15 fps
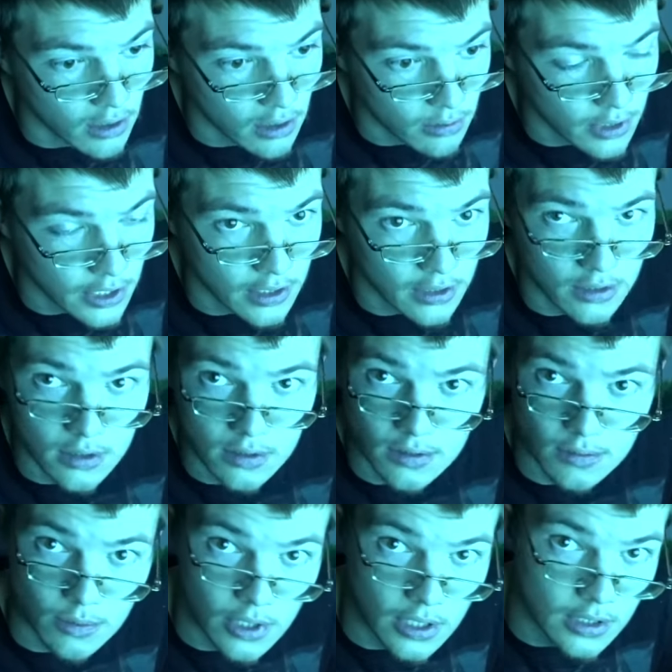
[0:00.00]
always,
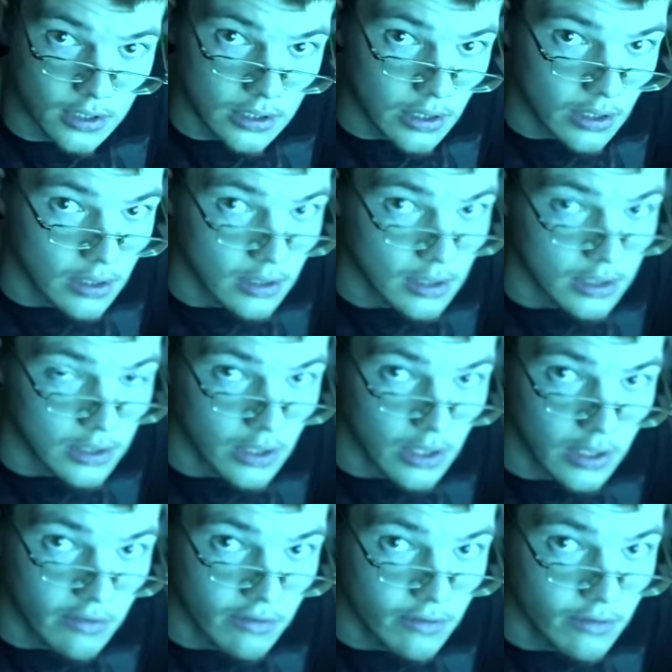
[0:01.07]
we're going to start this
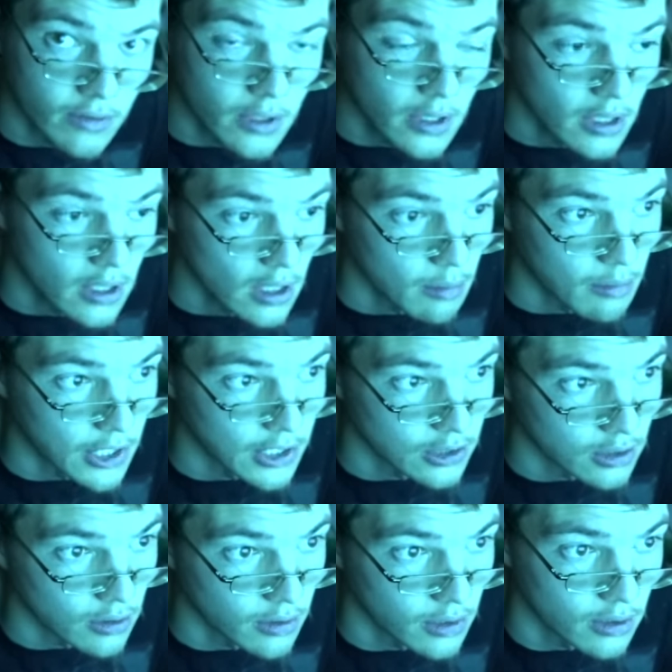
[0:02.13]
off by
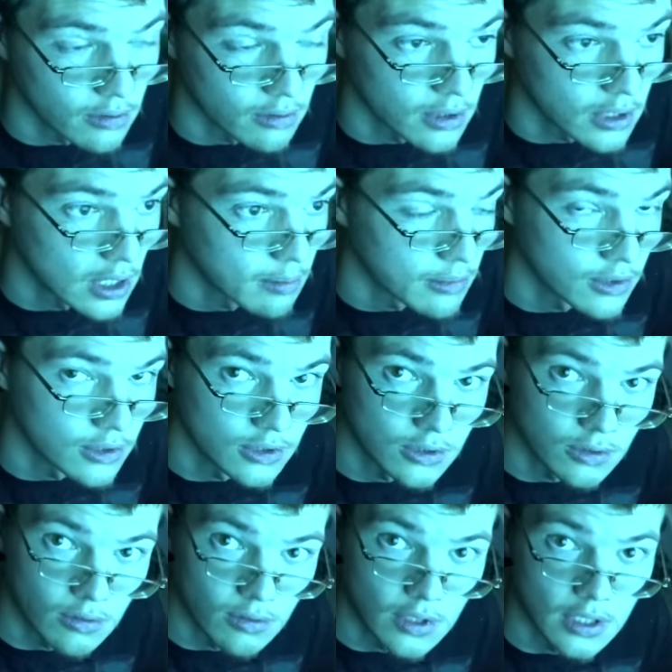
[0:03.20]
showing you a couple
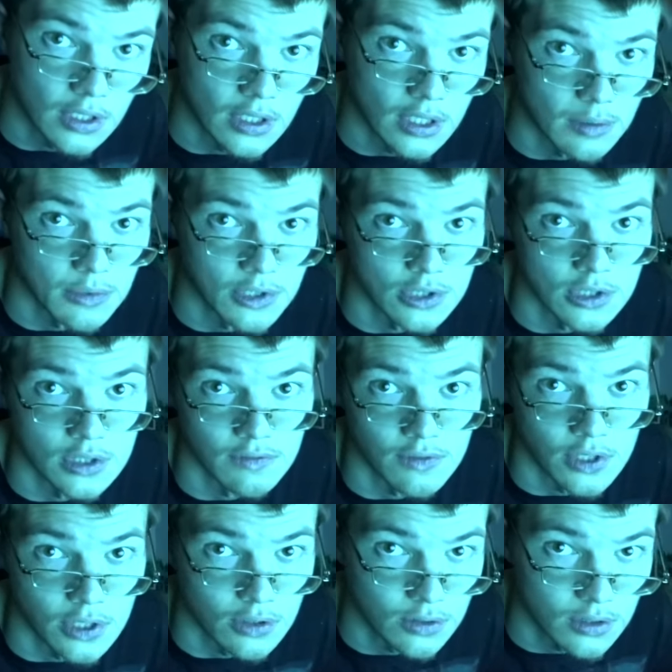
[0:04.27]
soothing images of
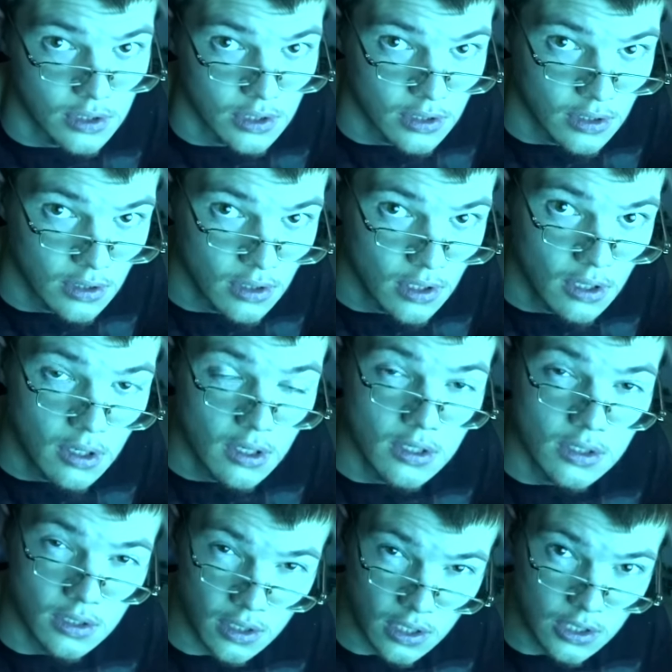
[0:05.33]
the ocean
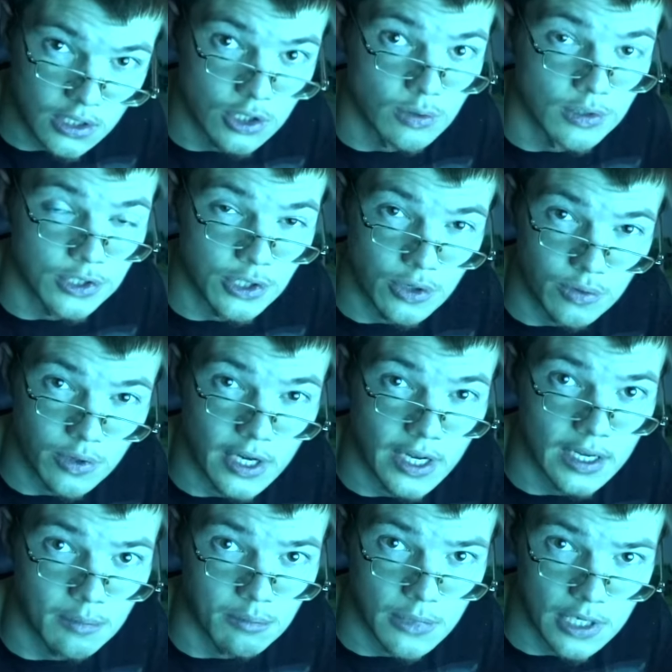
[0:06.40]
to get you into the
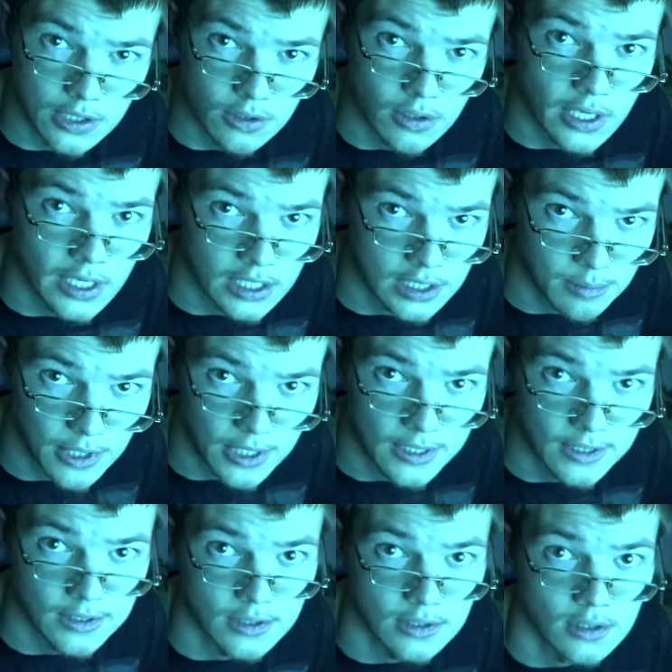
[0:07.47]
right mental
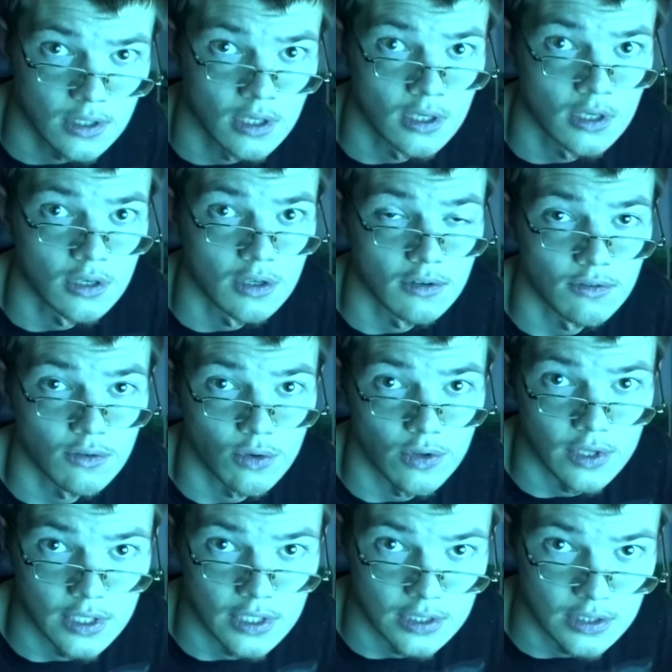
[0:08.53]
headspace for
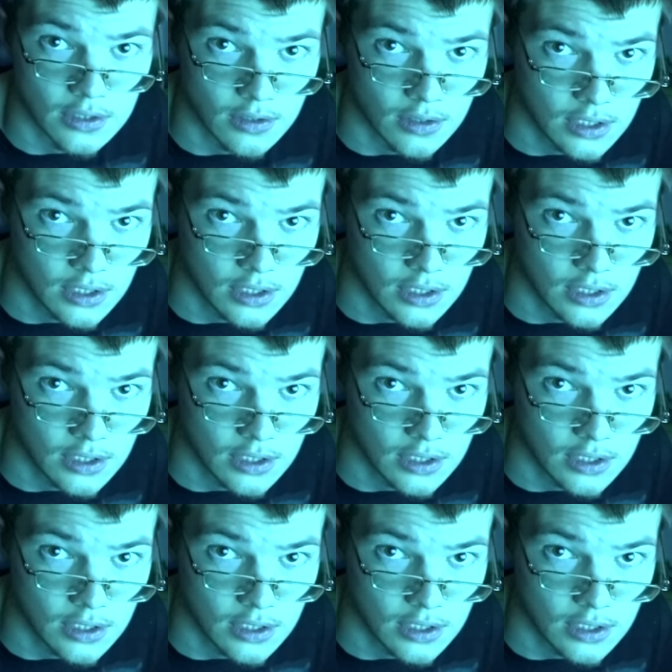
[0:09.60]
this